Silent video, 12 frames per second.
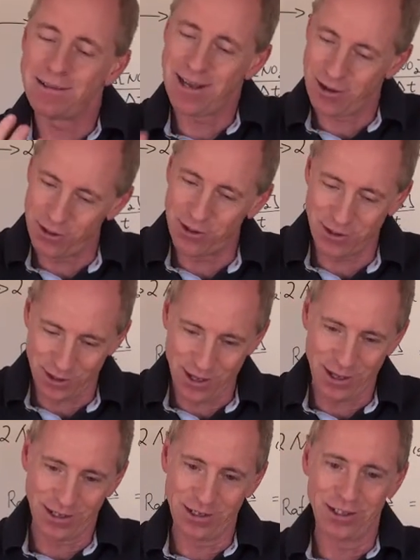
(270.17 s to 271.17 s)
Now here's the
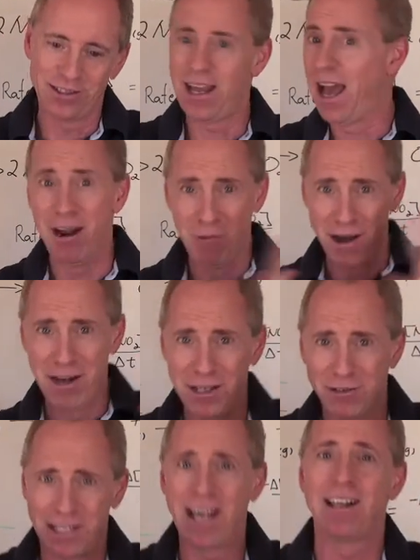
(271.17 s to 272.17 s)
thing, you're gonna say, I don't
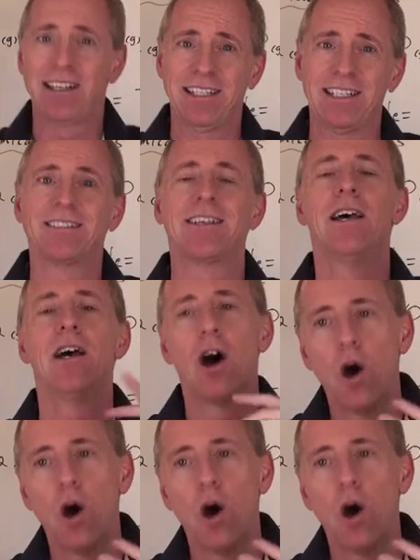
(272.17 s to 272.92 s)
wanna use calculus.